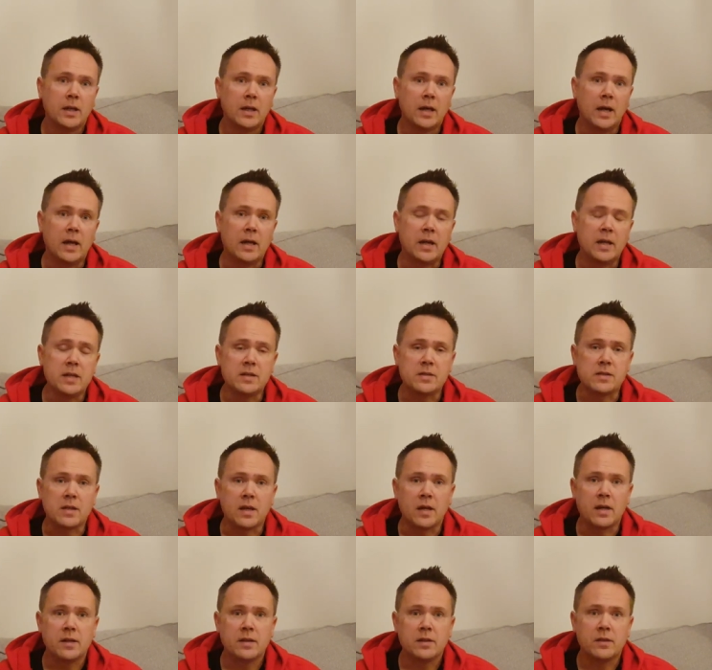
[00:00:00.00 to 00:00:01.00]
and
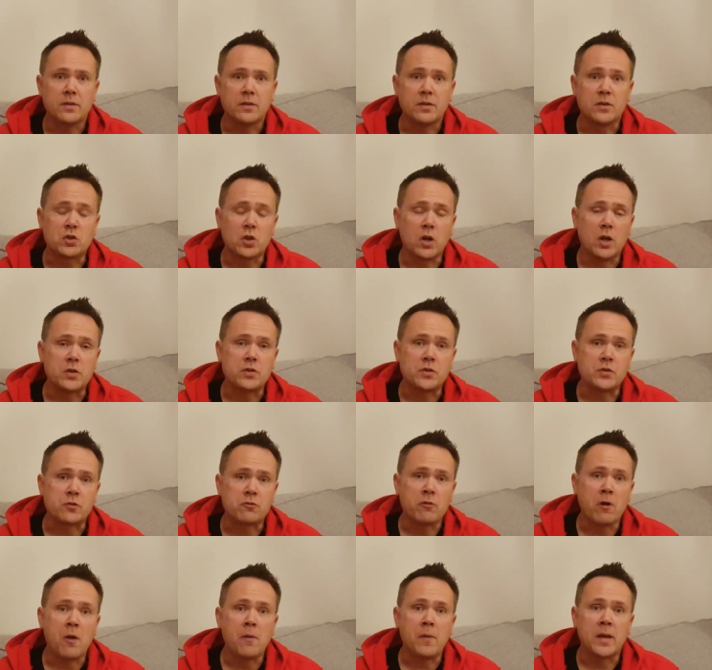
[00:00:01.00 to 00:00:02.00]
India, the church is
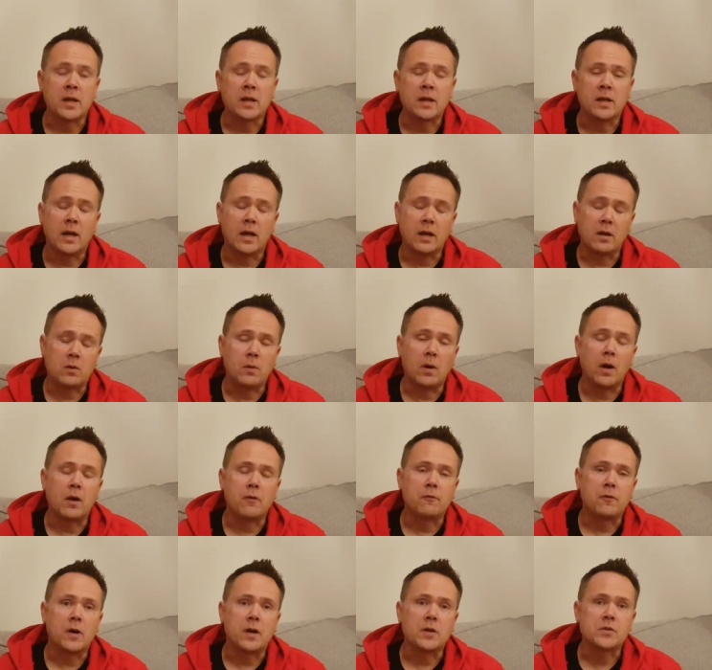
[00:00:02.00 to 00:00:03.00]
growing at quite a
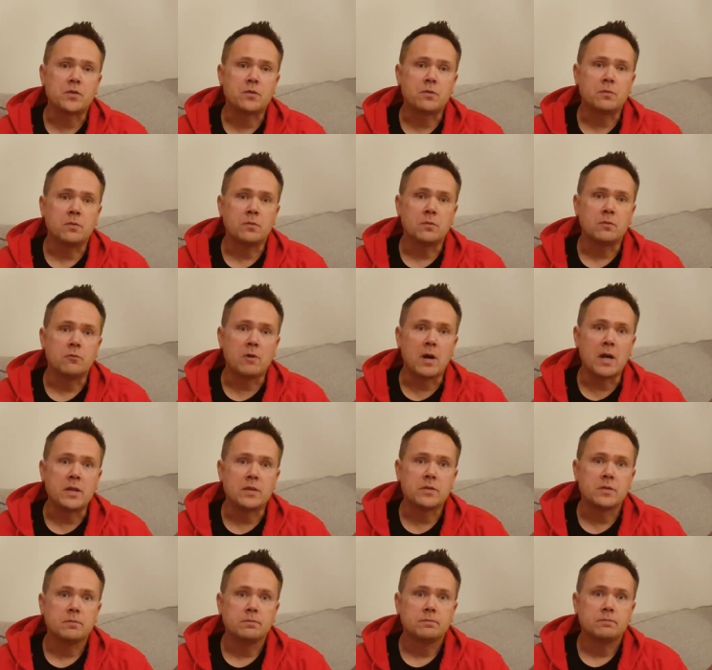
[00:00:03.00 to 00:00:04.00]
fast rate.